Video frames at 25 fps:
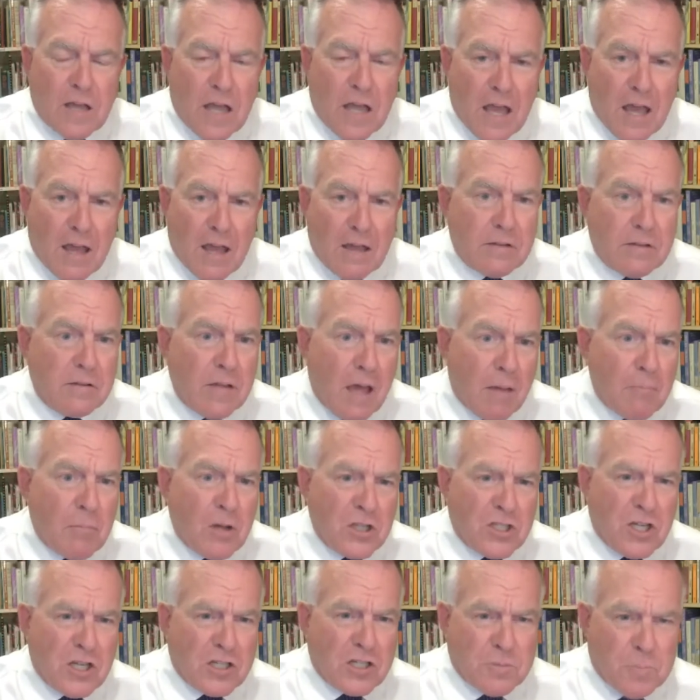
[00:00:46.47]
had that
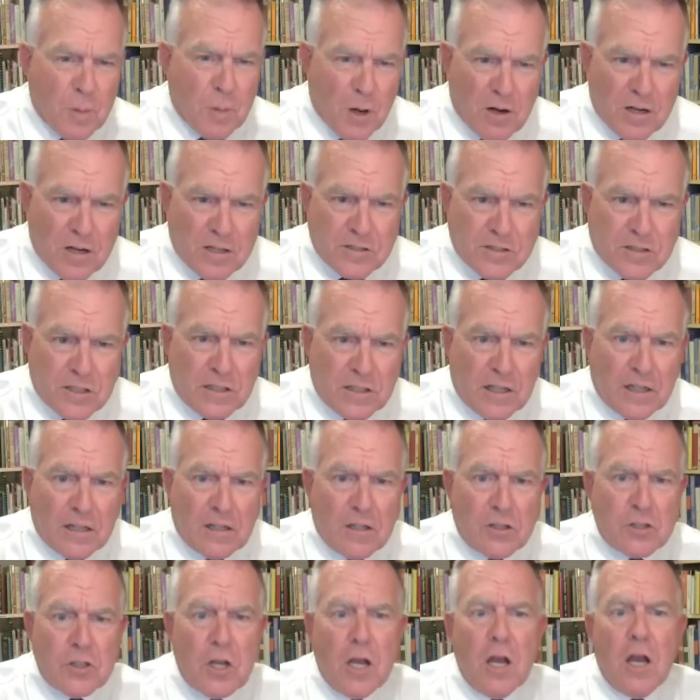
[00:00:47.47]
much experience in
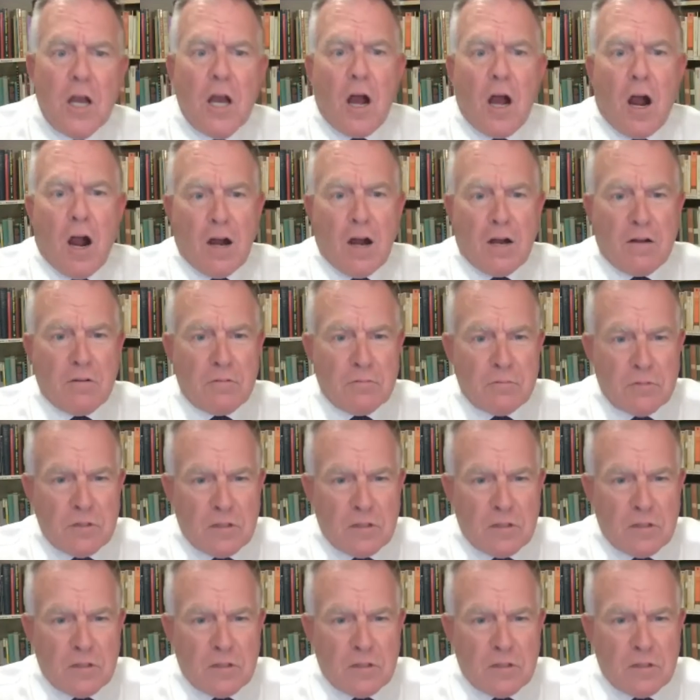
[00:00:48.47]
English are